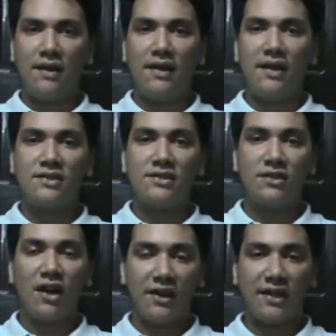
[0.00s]
it's
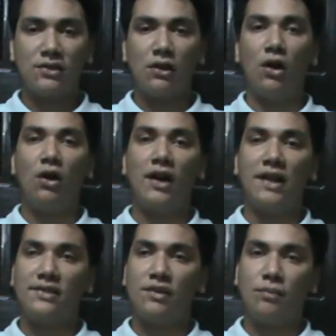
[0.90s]
not as long
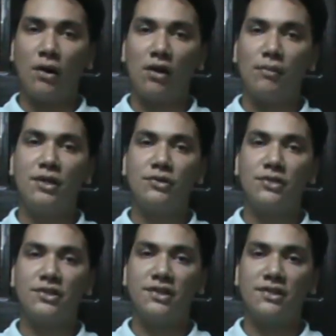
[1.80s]
as in a
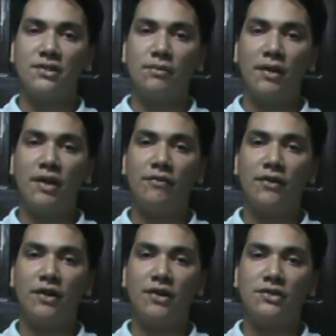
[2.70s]
parliamentary system if
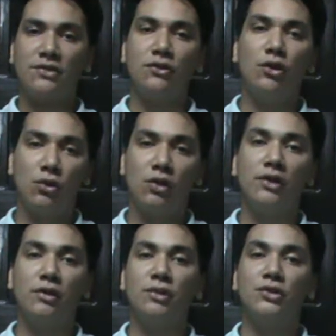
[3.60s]
there is no
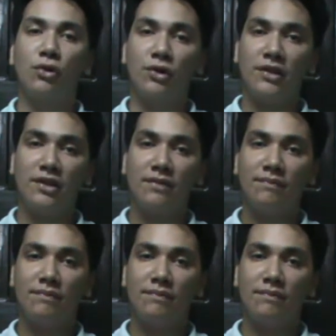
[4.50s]
clear majority.